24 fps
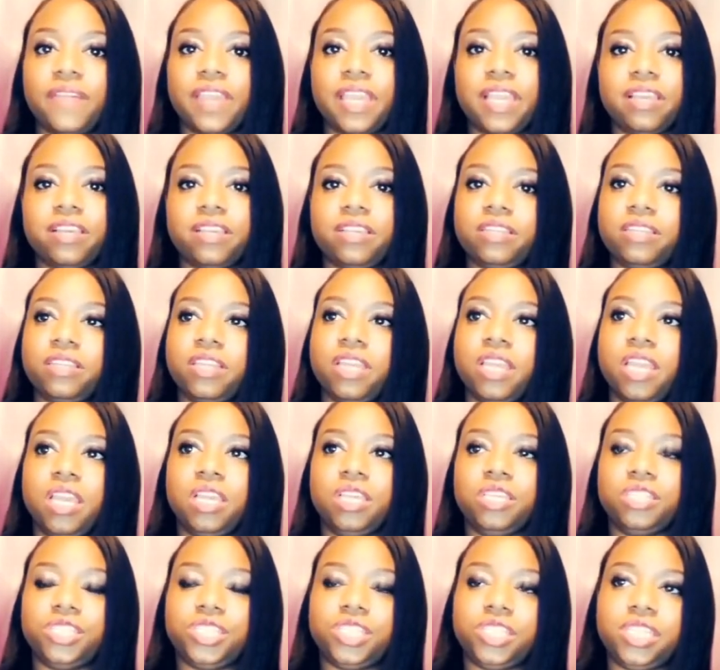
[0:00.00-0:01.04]
and
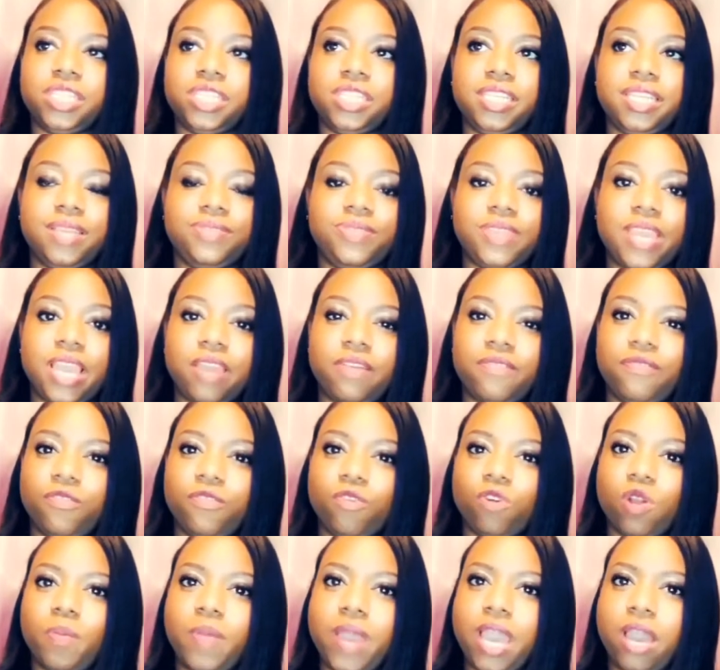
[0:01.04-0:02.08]
she did that for
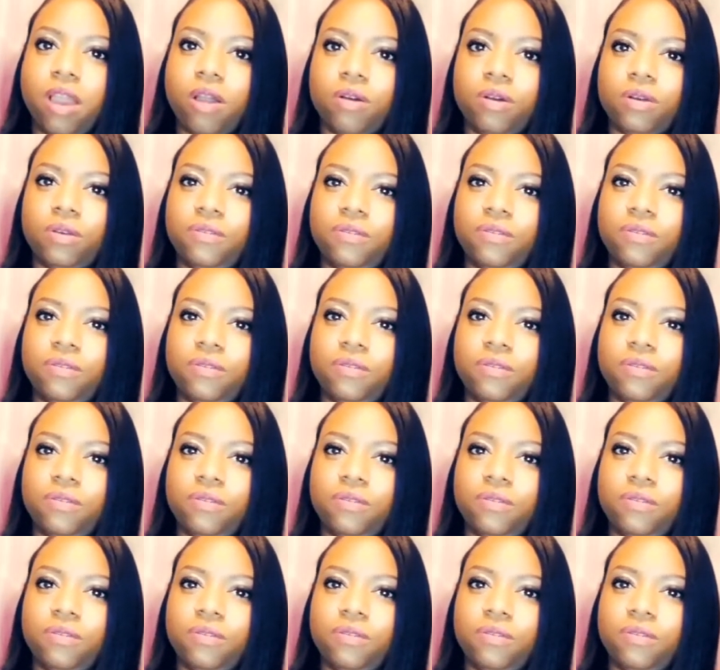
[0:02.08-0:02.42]
about